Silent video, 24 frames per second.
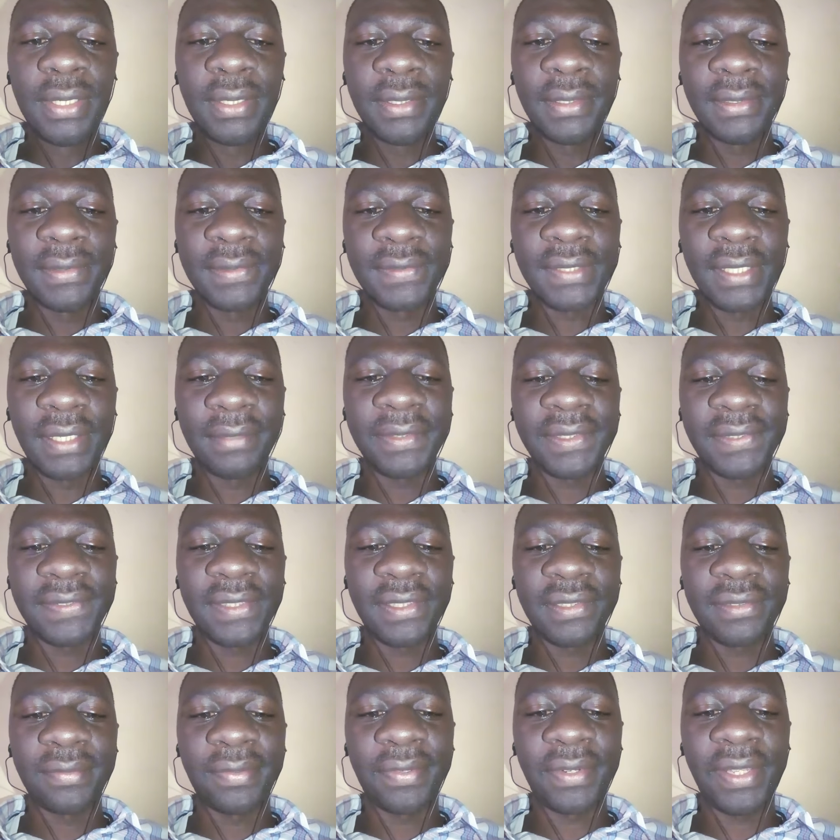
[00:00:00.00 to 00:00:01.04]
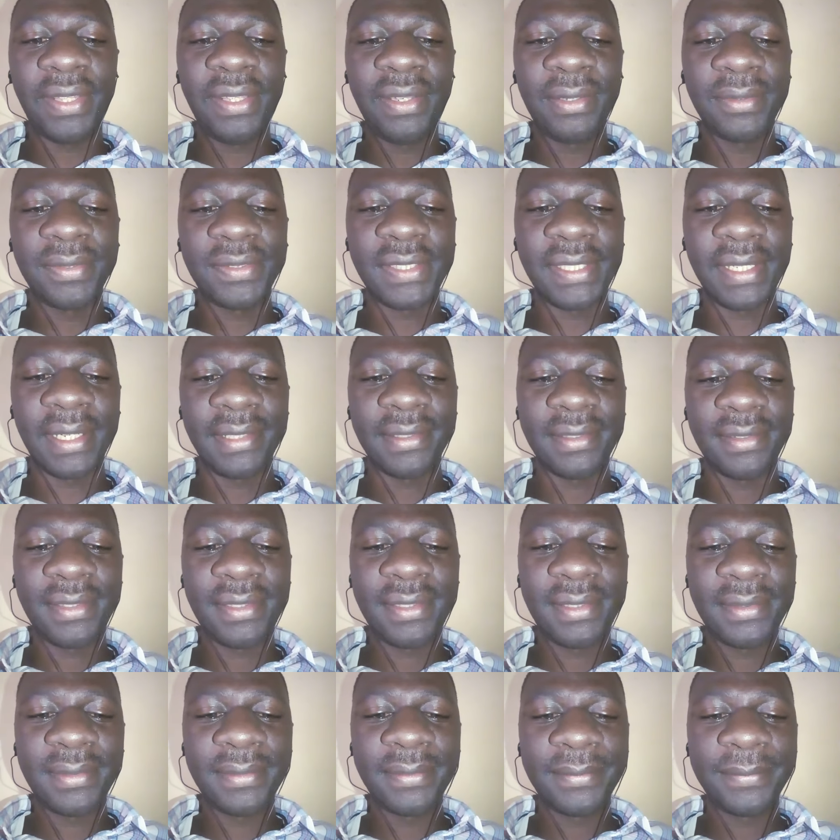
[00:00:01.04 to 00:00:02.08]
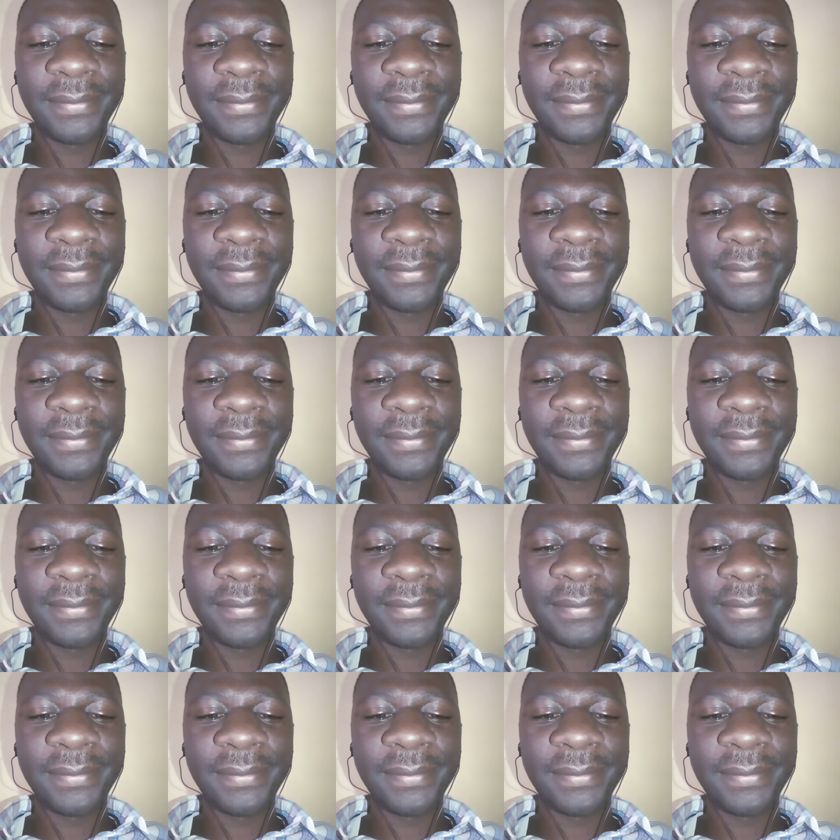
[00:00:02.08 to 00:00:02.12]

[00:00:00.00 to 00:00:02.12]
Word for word: uh, services free of charge.